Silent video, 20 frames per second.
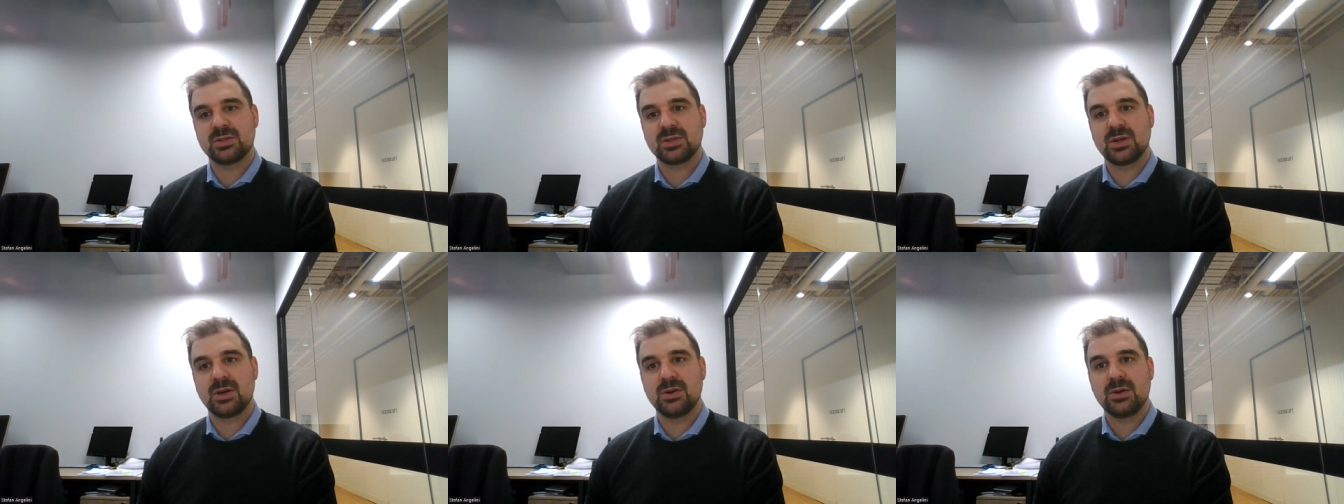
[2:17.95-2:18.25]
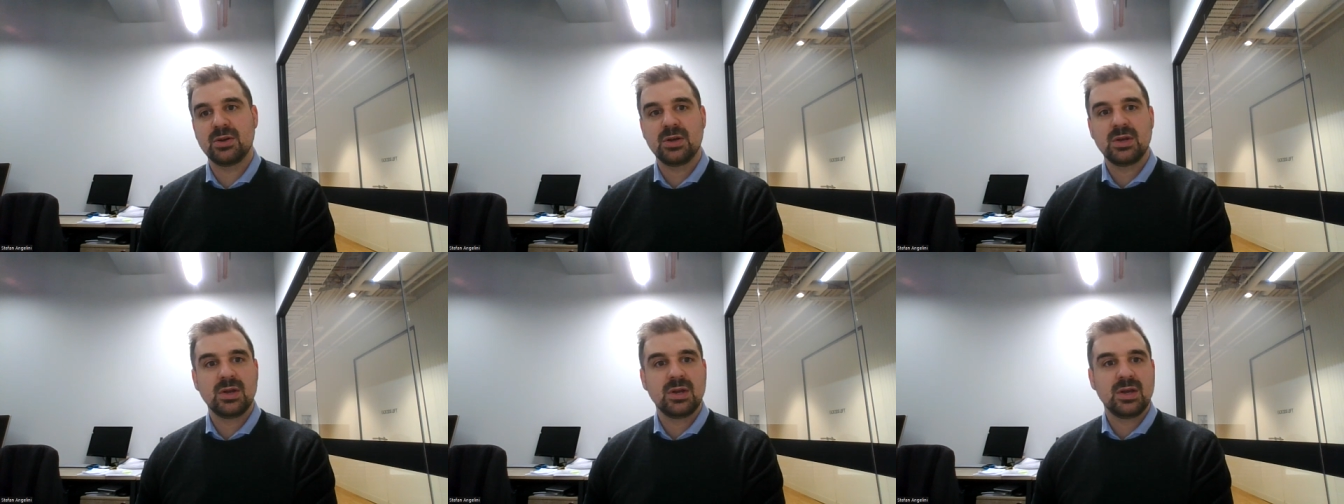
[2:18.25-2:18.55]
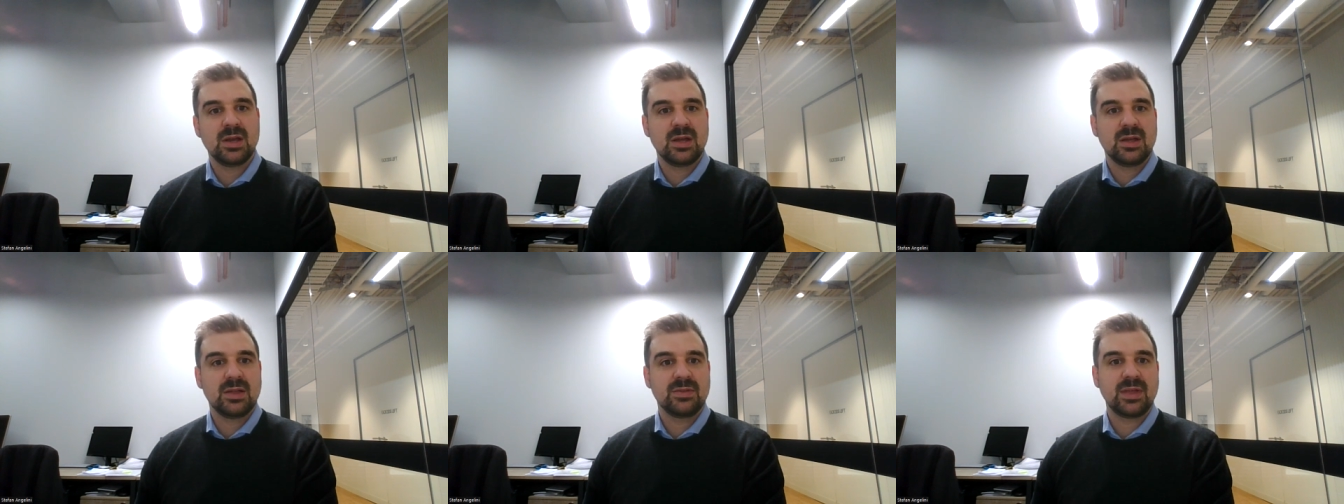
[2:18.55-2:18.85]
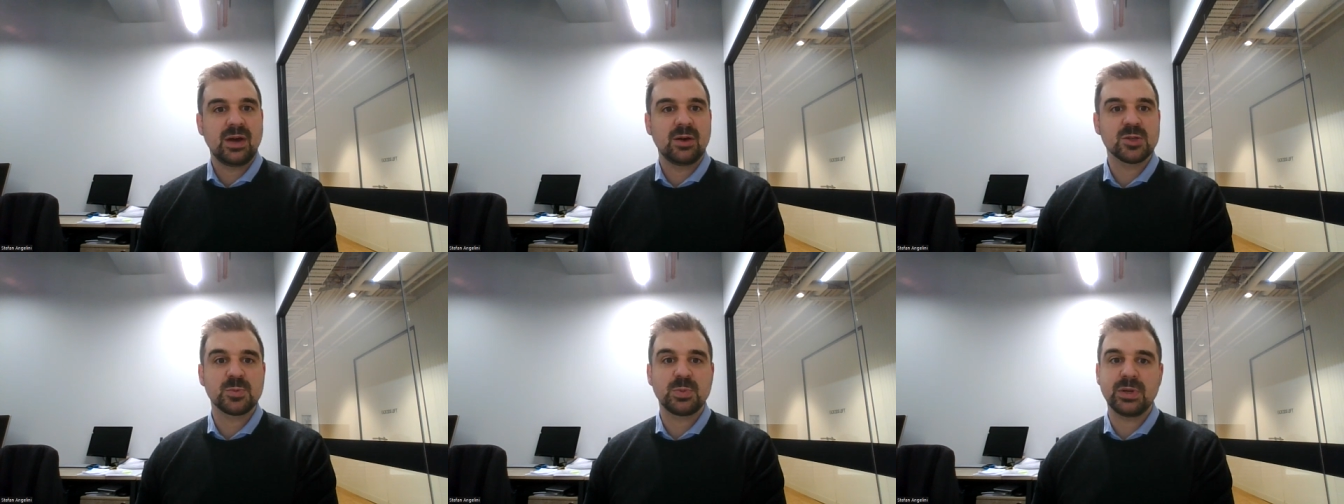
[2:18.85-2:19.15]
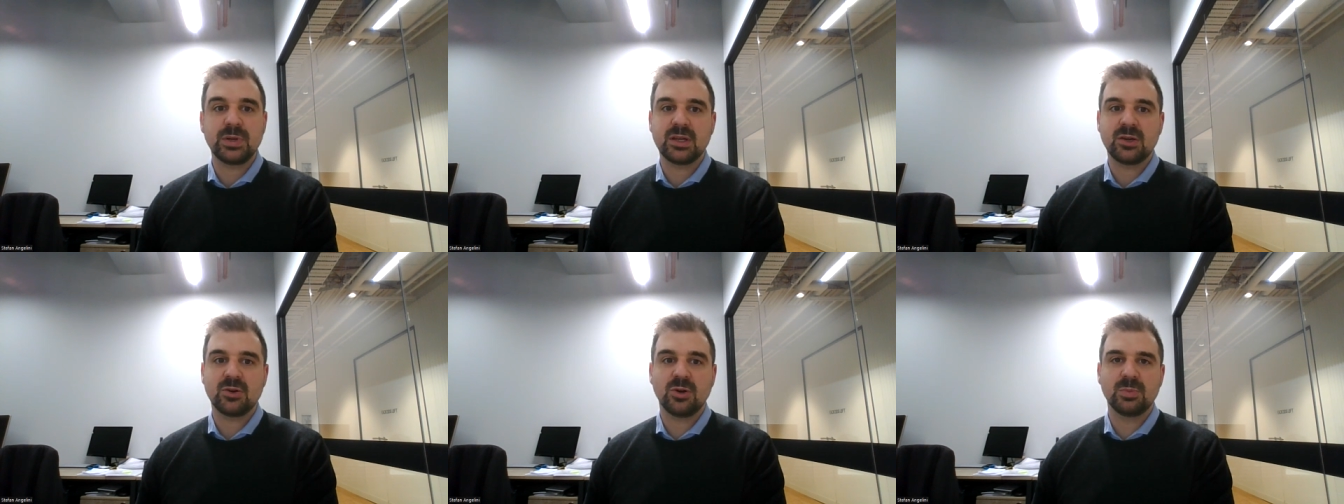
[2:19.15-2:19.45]
So that was
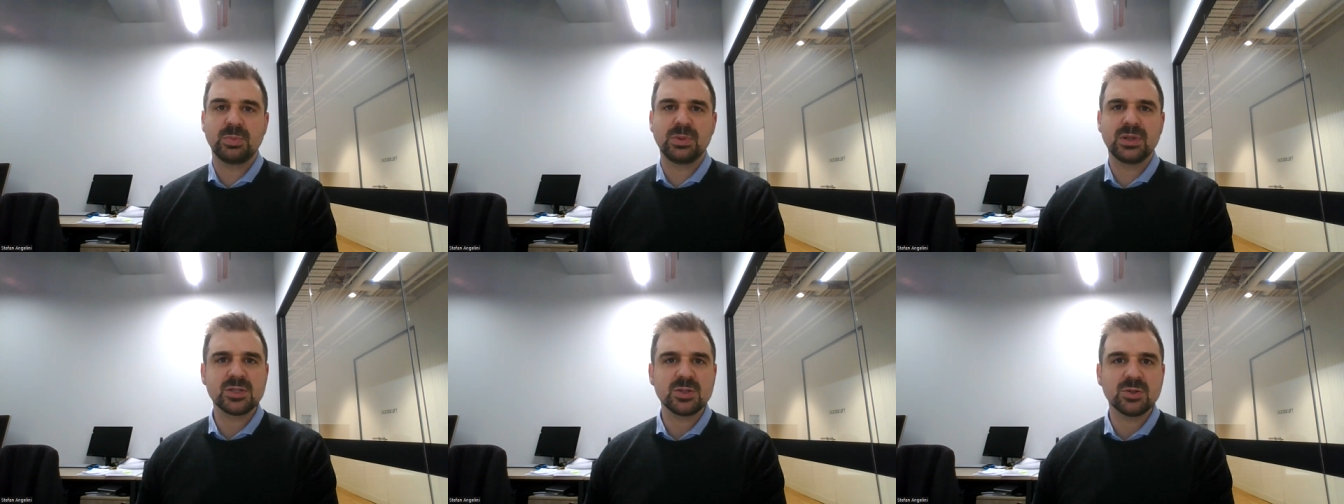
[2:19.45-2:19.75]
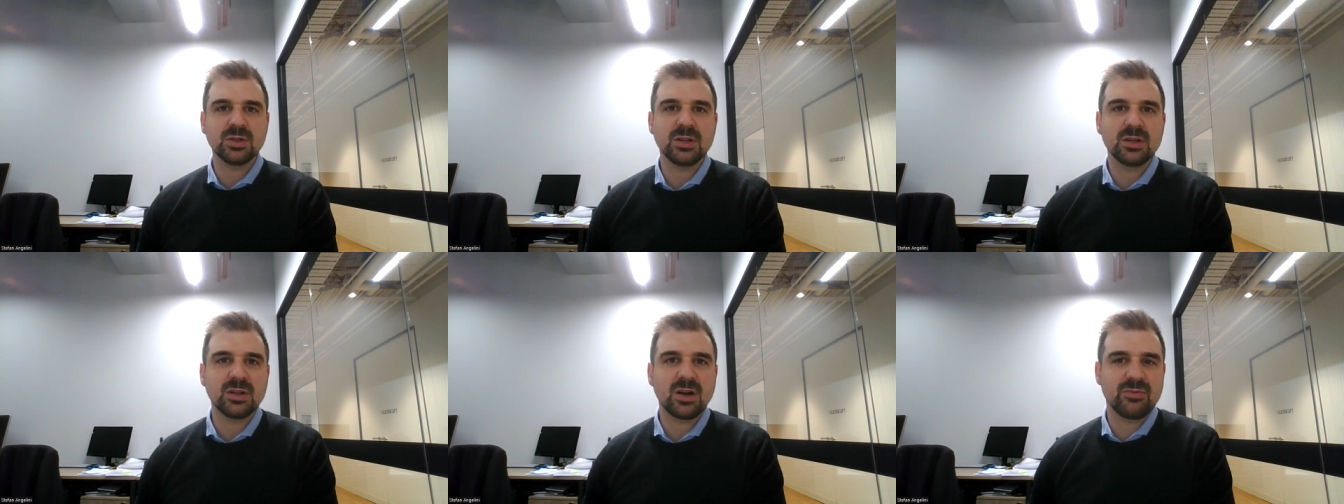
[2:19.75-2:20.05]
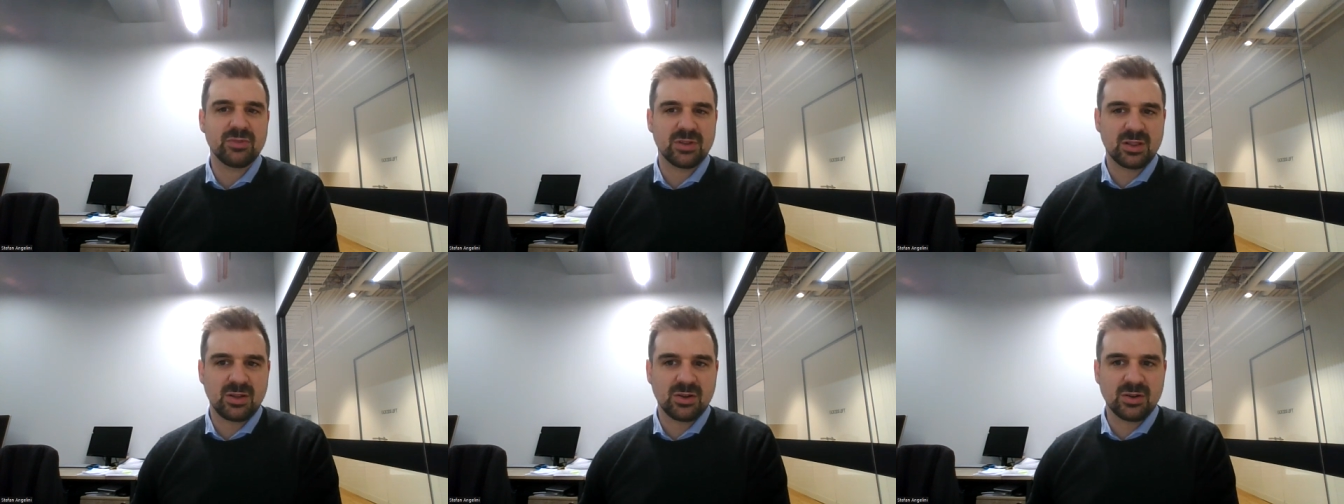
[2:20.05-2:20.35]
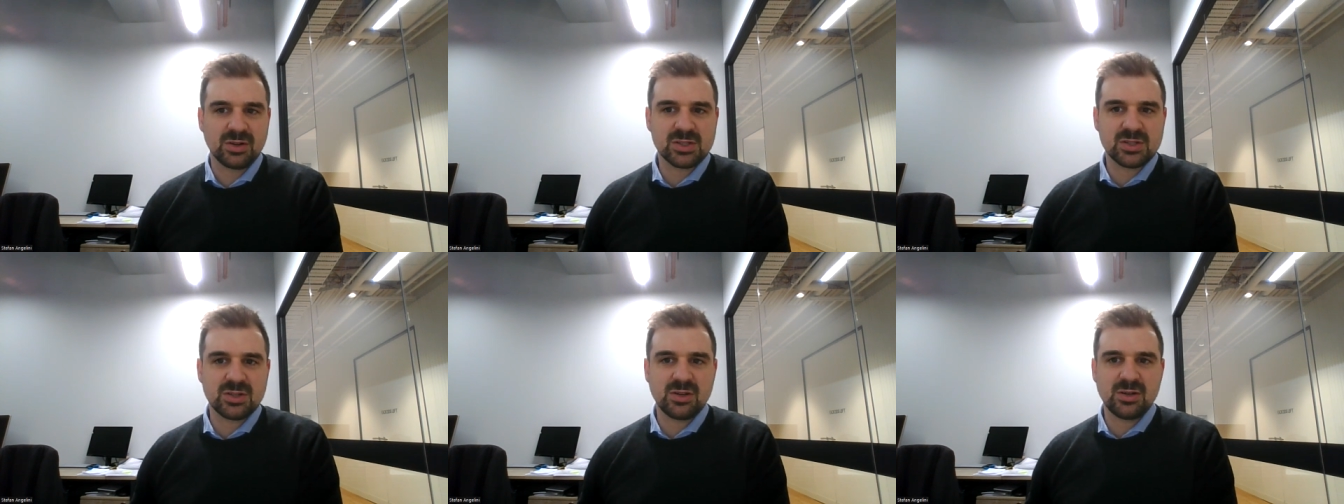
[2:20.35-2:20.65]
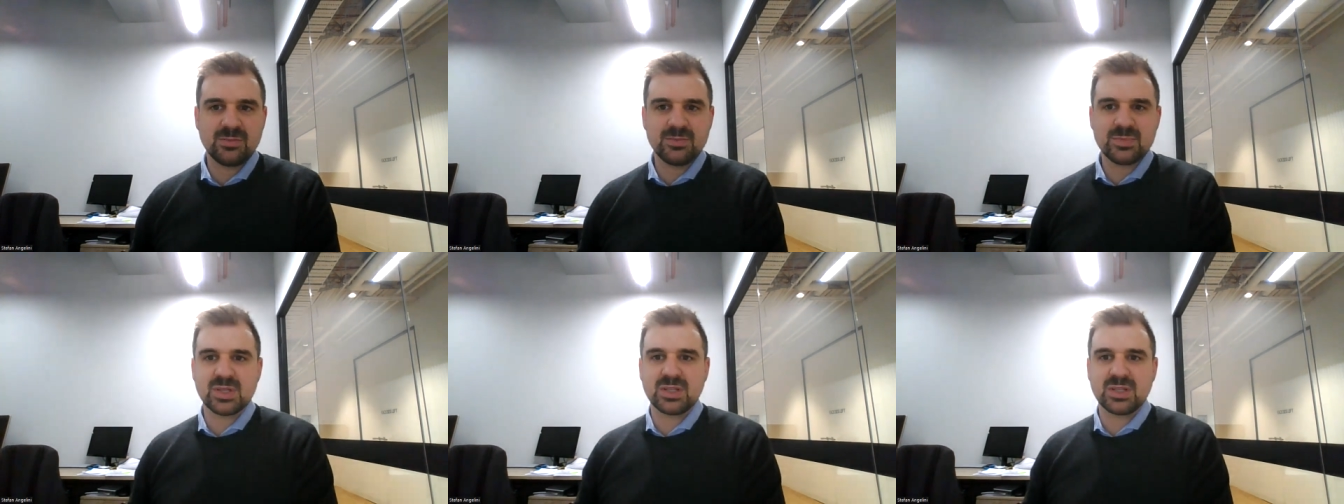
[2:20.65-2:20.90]
pretty good. But let's look at over the longer term.